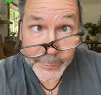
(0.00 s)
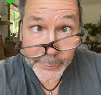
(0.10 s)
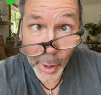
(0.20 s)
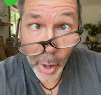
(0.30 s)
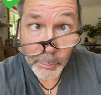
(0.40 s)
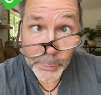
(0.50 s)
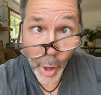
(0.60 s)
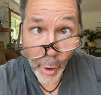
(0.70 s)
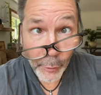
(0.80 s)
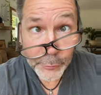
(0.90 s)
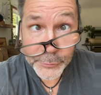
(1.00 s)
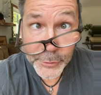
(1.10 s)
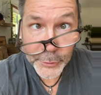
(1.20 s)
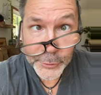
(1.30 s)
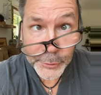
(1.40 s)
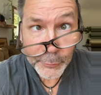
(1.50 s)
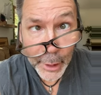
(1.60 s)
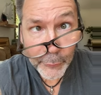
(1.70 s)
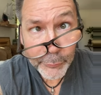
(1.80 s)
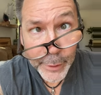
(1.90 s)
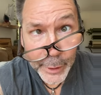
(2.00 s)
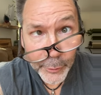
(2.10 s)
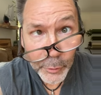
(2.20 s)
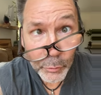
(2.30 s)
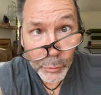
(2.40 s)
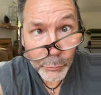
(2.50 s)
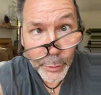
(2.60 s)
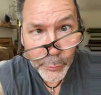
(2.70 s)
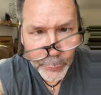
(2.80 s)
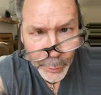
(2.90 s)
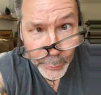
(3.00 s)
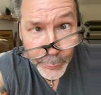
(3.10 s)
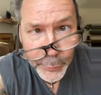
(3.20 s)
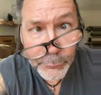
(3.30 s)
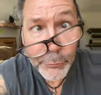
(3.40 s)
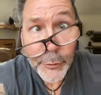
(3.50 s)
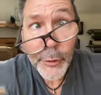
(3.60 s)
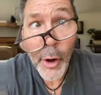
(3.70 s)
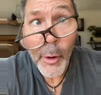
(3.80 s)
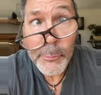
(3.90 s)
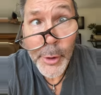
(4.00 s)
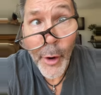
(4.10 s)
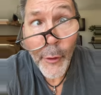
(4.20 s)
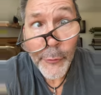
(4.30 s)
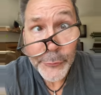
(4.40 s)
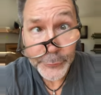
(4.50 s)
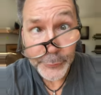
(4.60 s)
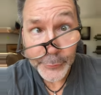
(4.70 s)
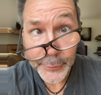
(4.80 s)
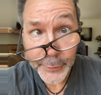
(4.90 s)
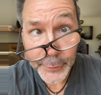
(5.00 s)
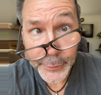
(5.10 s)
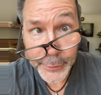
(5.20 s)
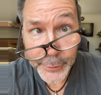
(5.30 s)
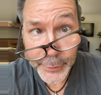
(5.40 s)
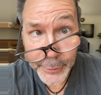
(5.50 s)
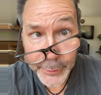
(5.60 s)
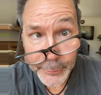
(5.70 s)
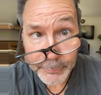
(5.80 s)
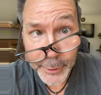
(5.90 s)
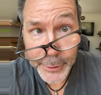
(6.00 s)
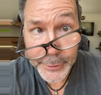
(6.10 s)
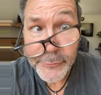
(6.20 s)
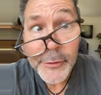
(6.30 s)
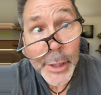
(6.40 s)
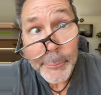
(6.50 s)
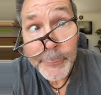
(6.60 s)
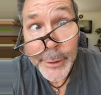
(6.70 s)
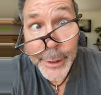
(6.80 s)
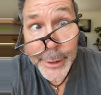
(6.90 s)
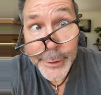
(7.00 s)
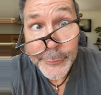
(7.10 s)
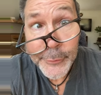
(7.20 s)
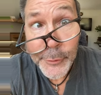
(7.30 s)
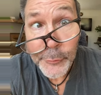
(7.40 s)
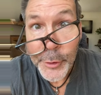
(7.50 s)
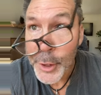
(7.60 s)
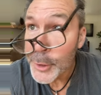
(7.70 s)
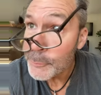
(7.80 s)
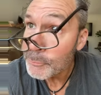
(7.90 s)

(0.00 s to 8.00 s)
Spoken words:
Tom Carlson, are you out there? We're looking for Tom Carlson. Bucken sent me into,